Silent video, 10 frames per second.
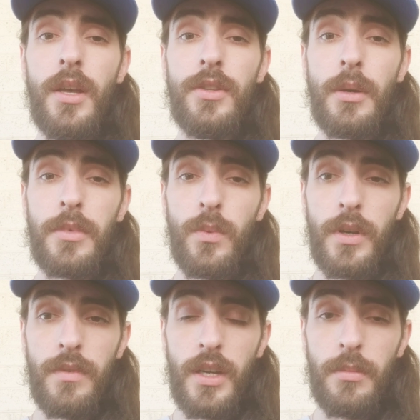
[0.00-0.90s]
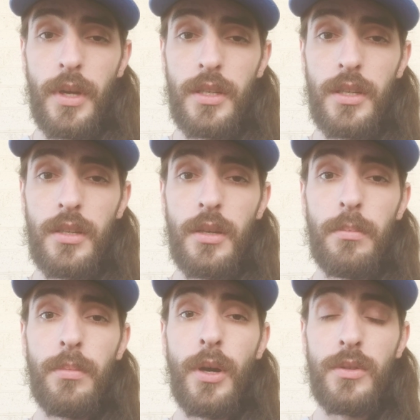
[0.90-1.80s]
#1 recommended
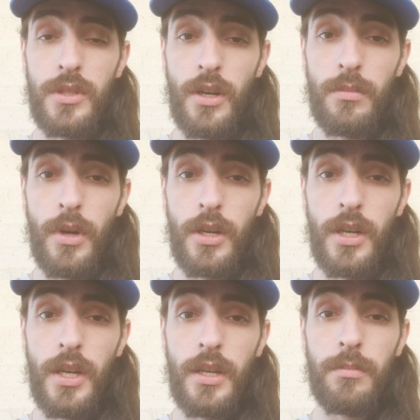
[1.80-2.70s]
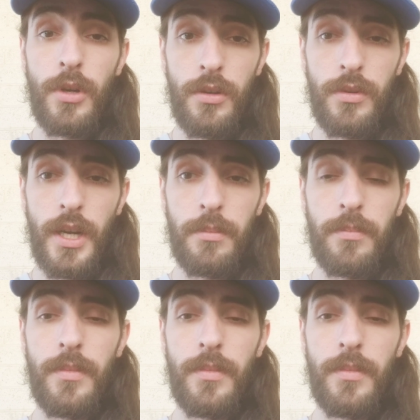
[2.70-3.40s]
postcard marketing program.